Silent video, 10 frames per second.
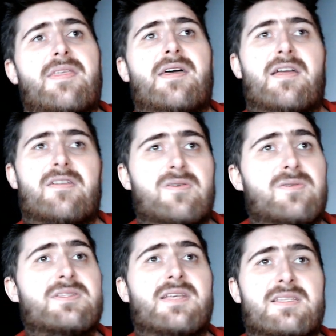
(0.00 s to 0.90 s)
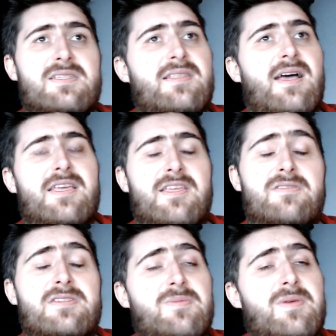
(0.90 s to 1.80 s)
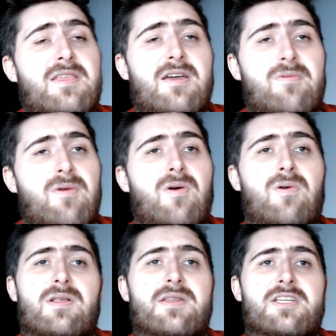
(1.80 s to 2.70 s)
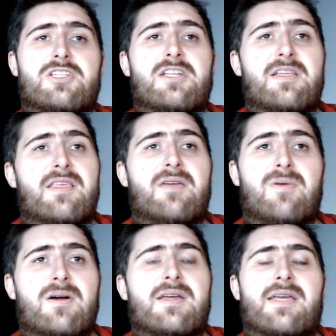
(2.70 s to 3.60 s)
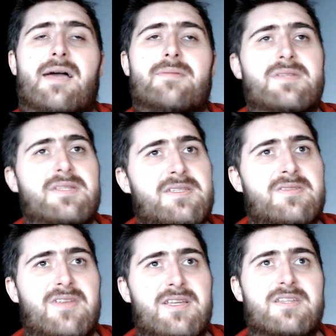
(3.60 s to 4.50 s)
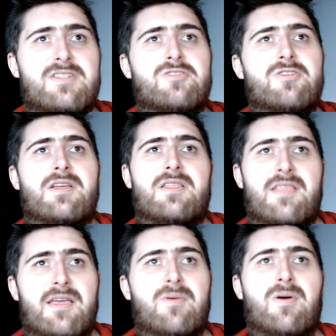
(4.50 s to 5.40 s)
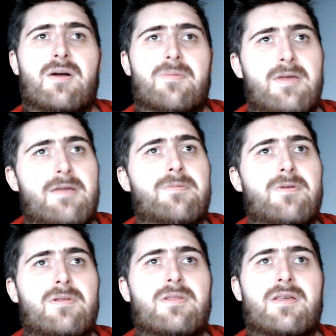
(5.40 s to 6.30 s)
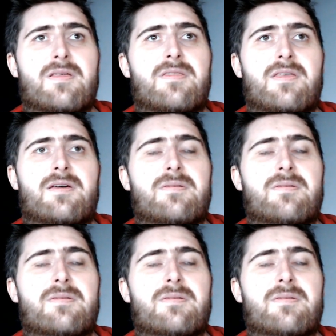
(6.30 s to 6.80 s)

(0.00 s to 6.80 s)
of course that used to be their role. Initially, they were captains of industry, and they were people that